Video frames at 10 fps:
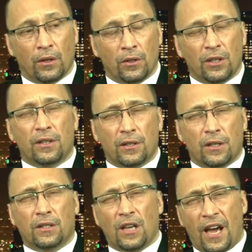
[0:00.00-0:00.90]
Just as a
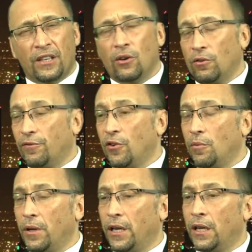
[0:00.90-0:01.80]
side note for a
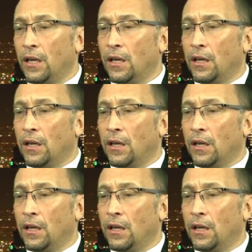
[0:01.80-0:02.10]
minute,